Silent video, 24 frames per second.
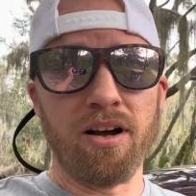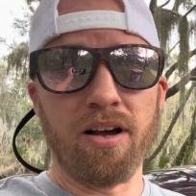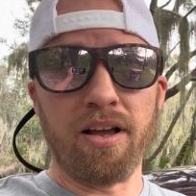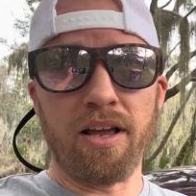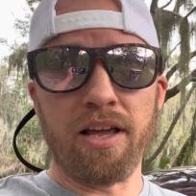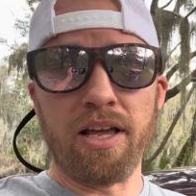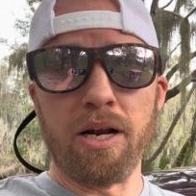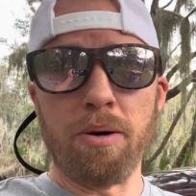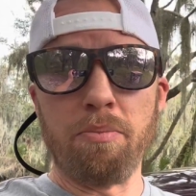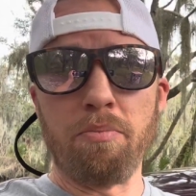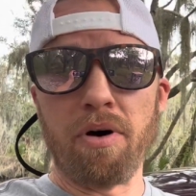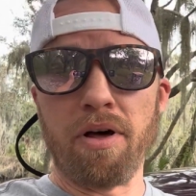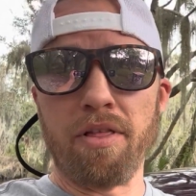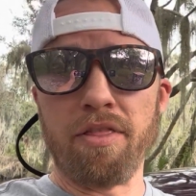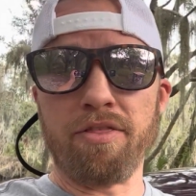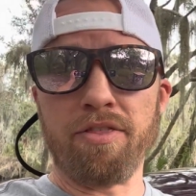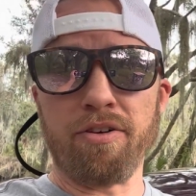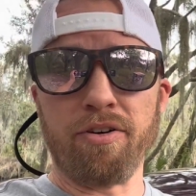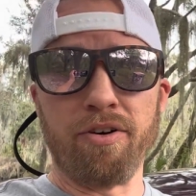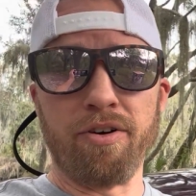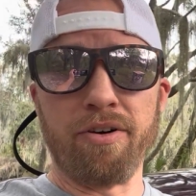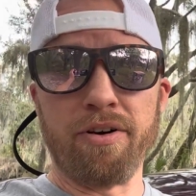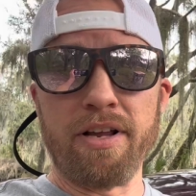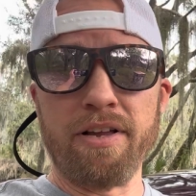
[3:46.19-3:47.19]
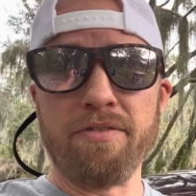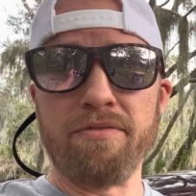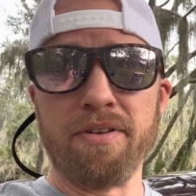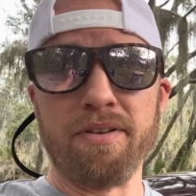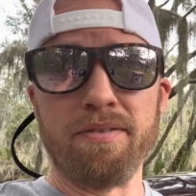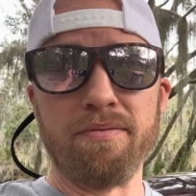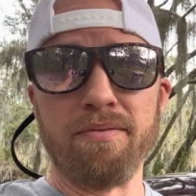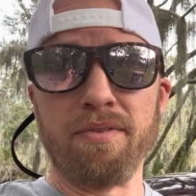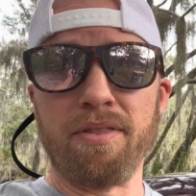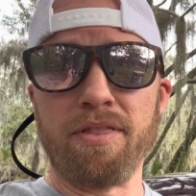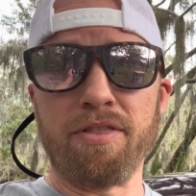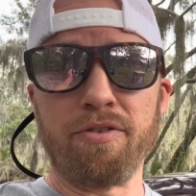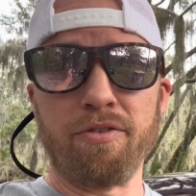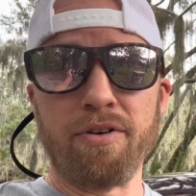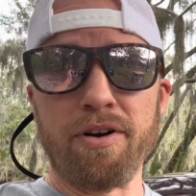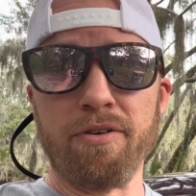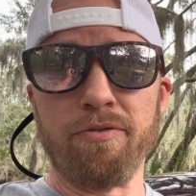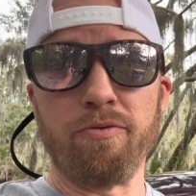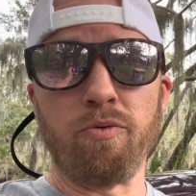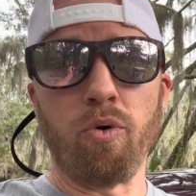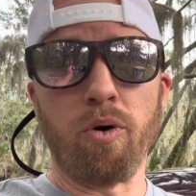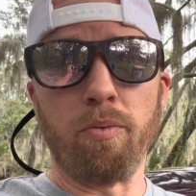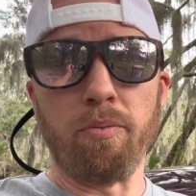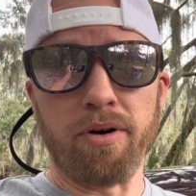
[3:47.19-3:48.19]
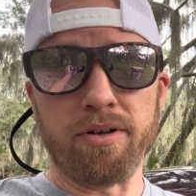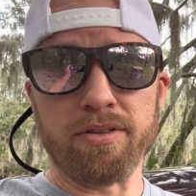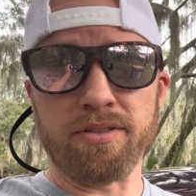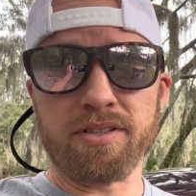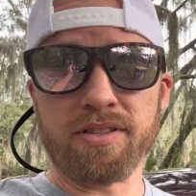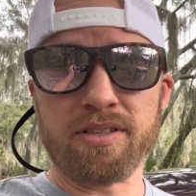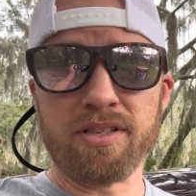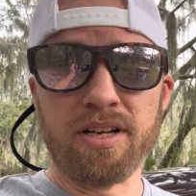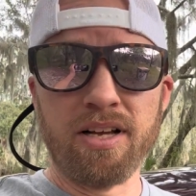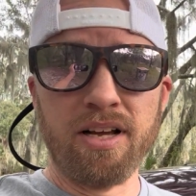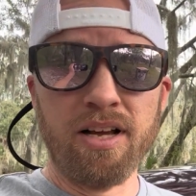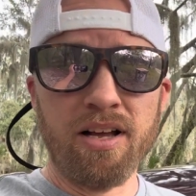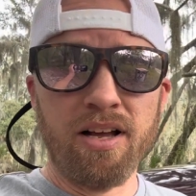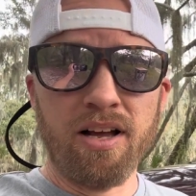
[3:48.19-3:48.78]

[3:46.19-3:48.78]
in a month or even 3 or 4 months.